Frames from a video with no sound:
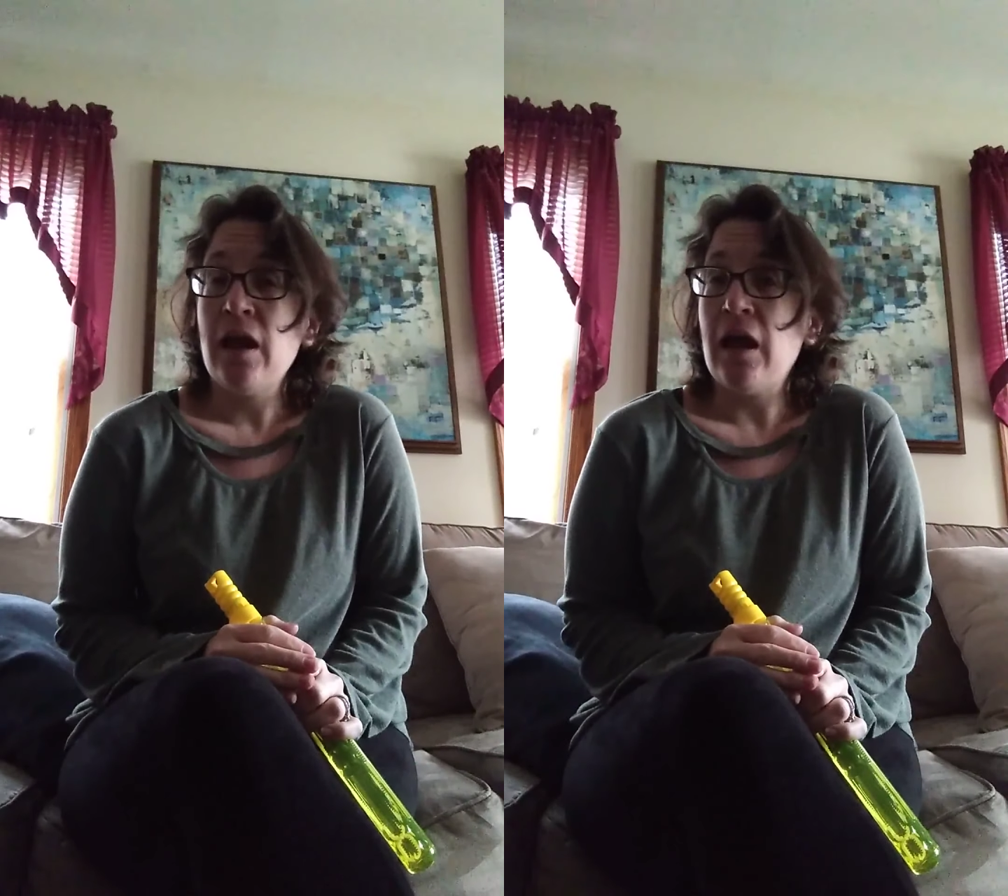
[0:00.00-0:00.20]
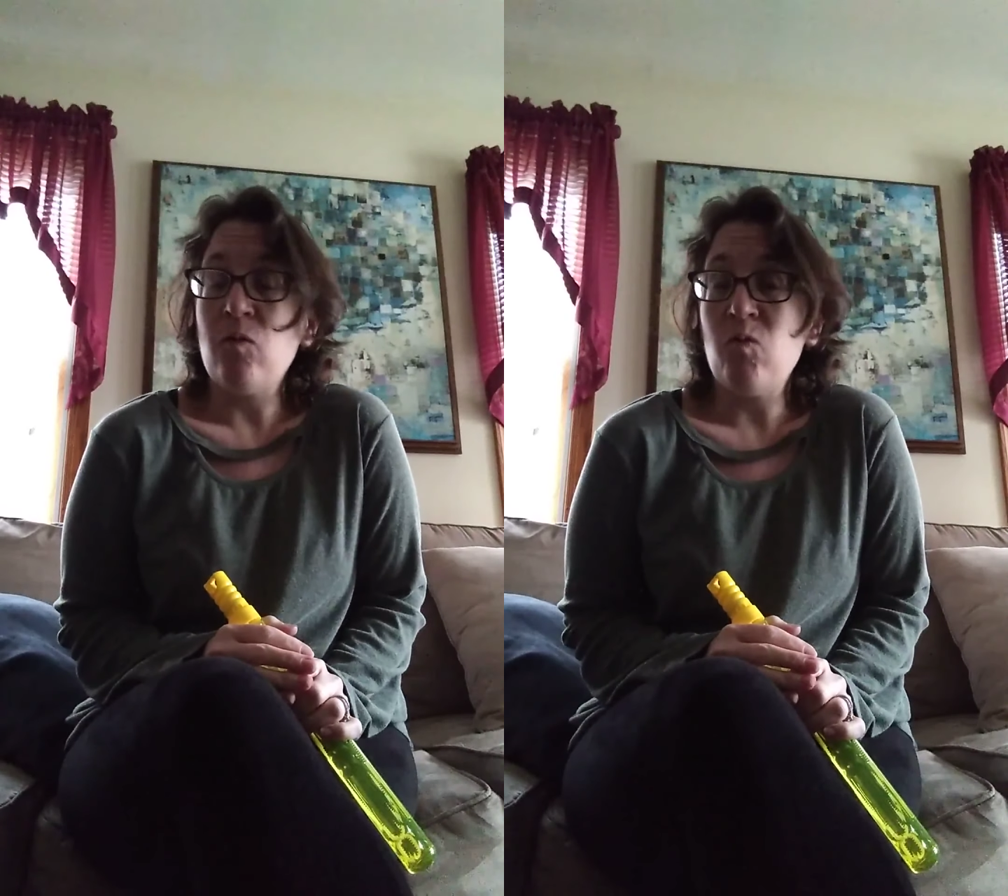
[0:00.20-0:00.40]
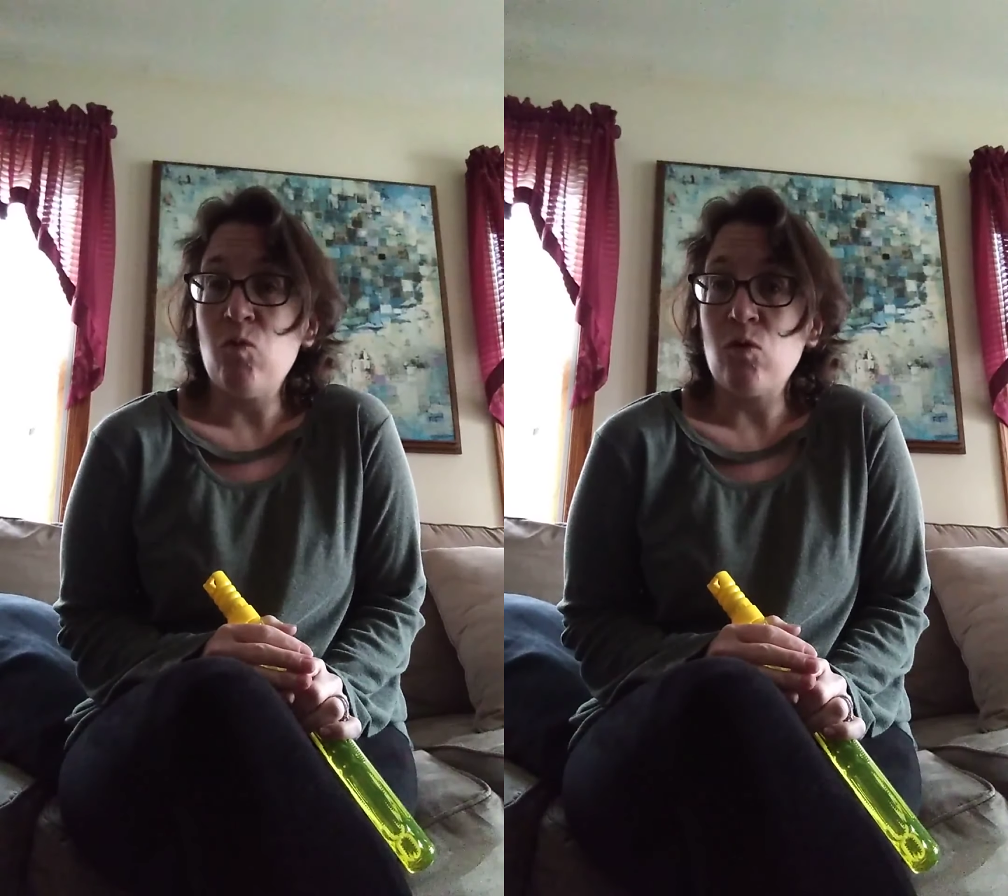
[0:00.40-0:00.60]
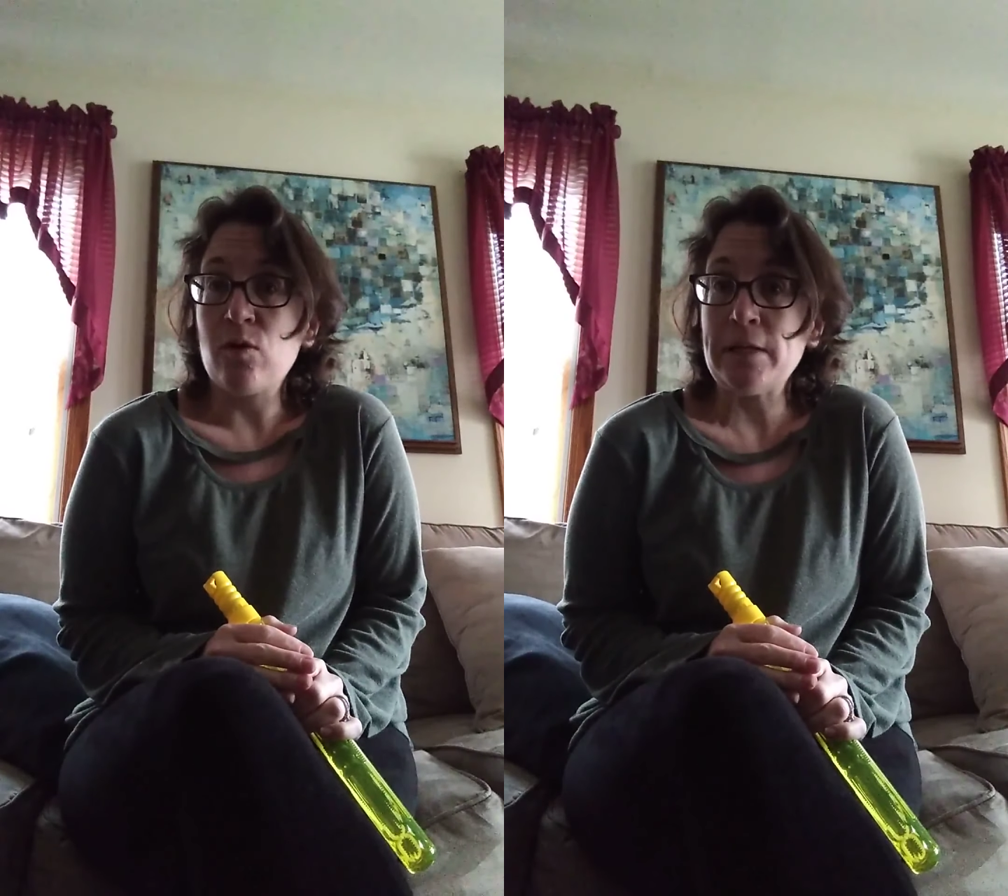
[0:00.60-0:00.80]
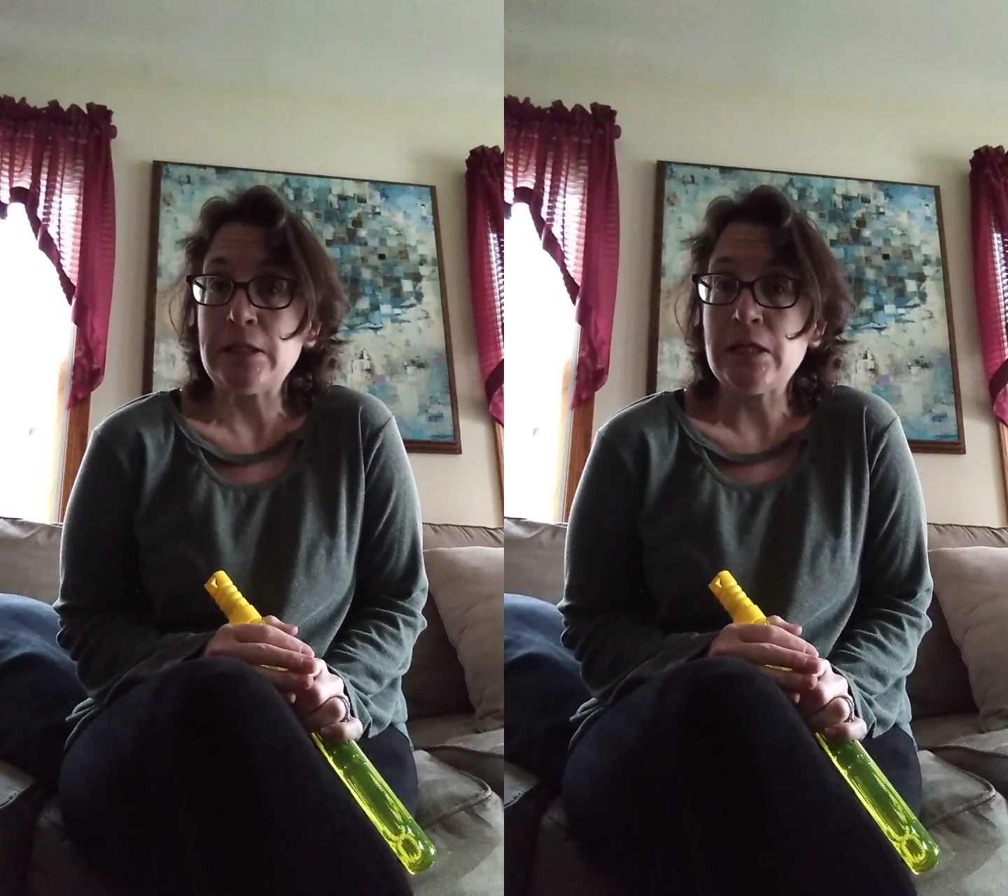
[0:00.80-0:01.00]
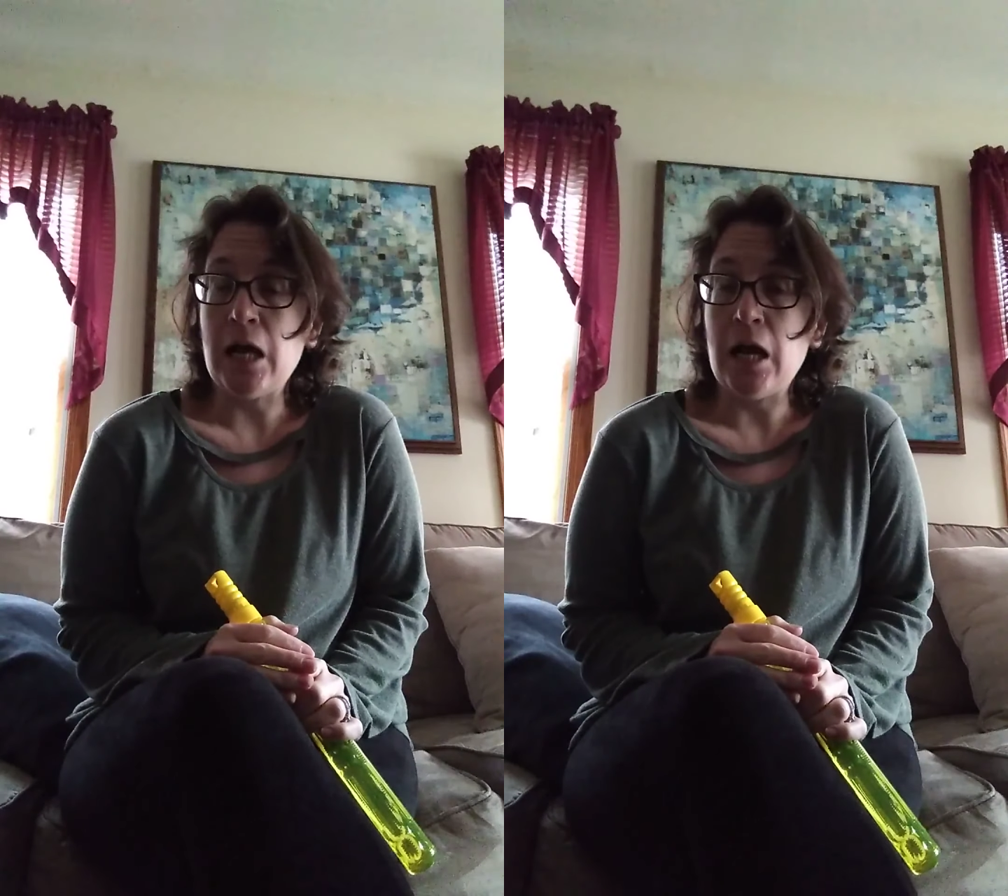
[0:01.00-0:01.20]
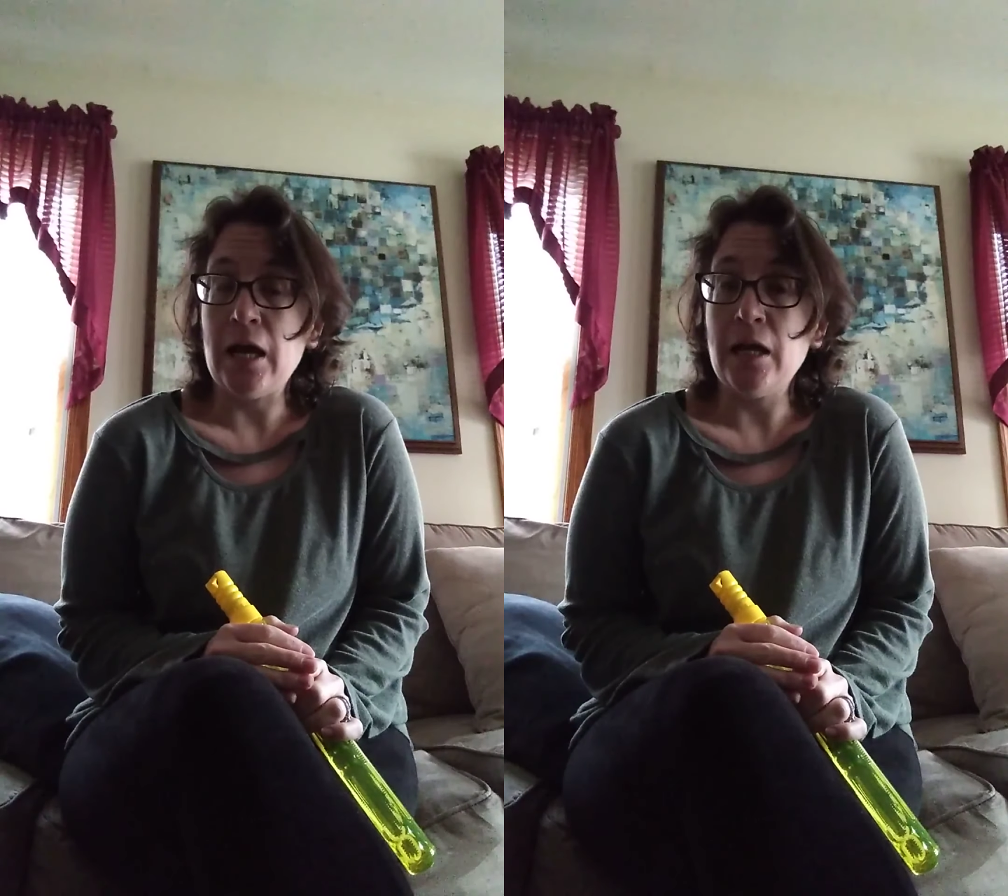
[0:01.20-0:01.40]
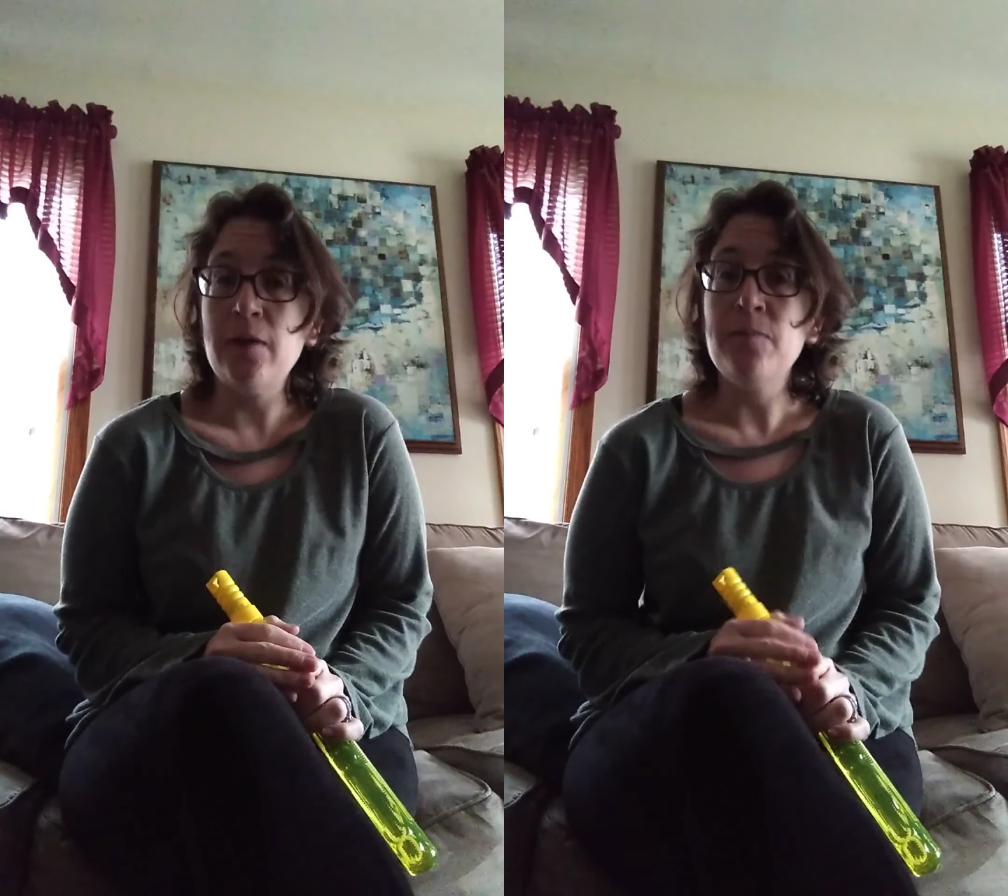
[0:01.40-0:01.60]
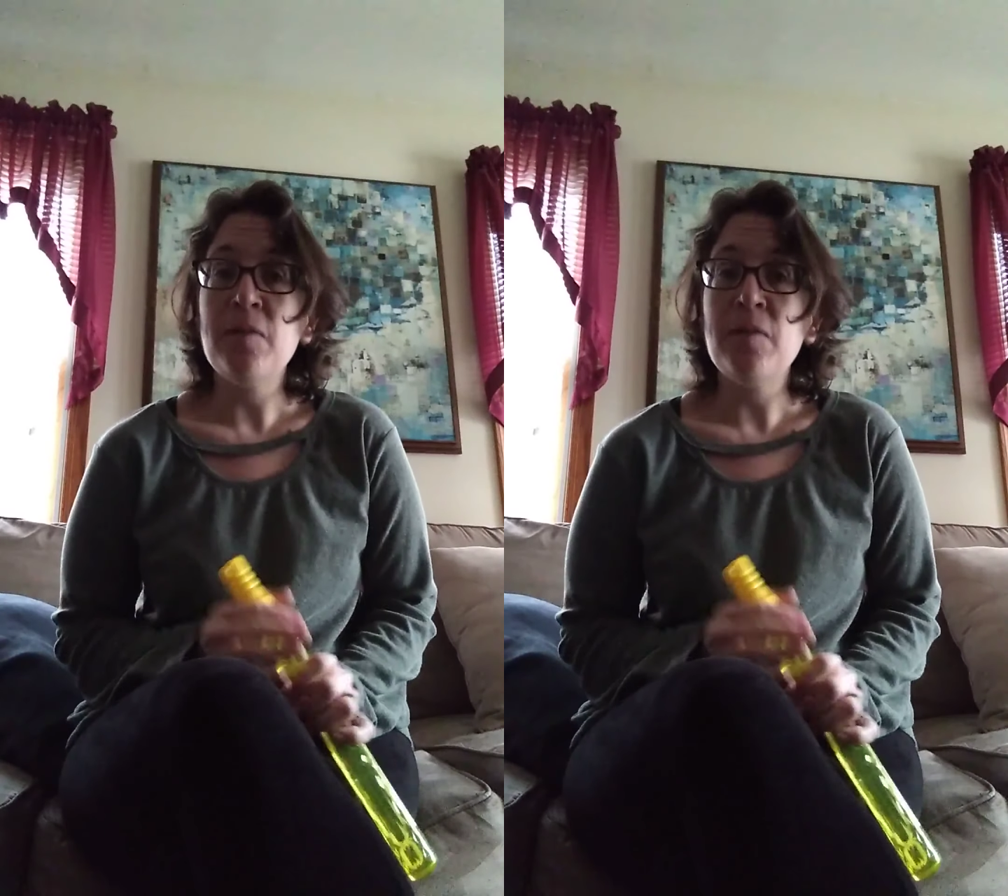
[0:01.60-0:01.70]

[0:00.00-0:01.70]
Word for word: and warm inside.